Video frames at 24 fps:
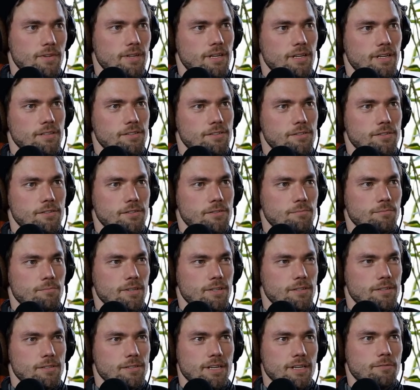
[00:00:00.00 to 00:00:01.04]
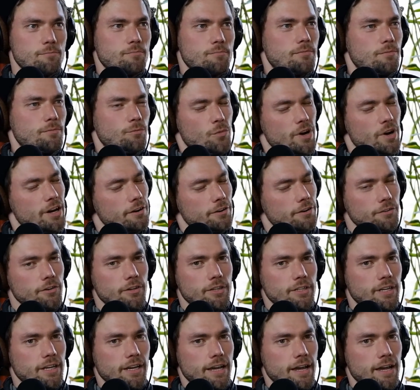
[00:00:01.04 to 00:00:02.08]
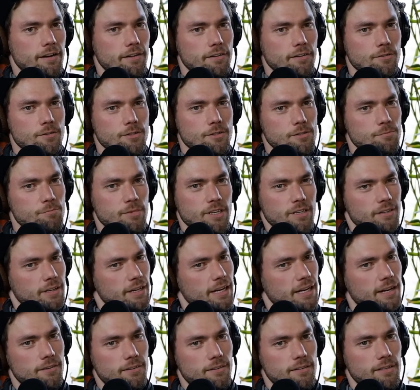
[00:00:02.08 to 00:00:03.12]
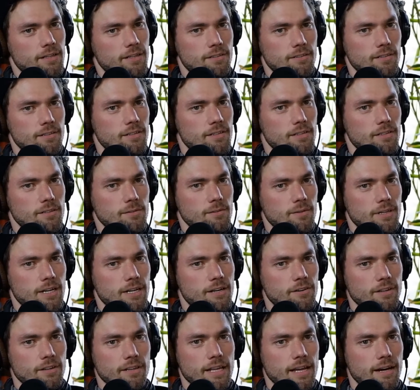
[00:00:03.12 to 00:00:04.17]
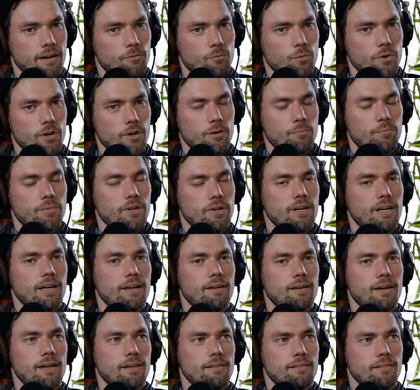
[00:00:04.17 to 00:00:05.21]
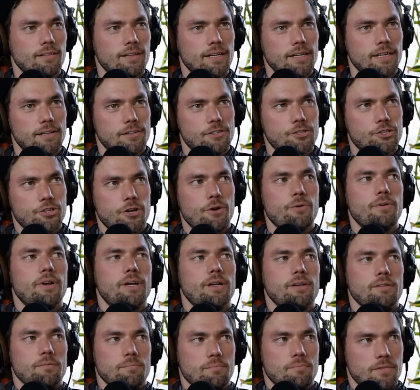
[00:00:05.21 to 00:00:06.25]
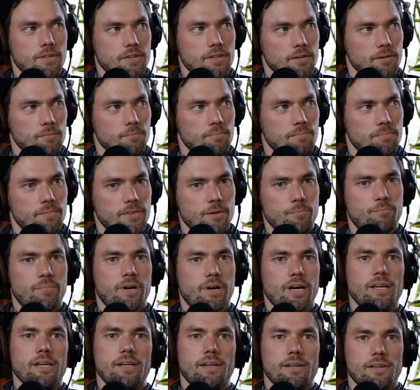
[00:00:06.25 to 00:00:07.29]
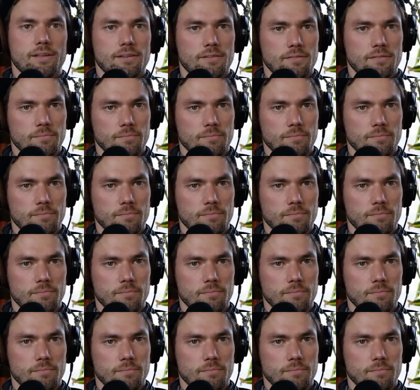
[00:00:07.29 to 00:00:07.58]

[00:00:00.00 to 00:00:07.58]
it's weird looking at it, just being like, how did that work? But I like showing the bike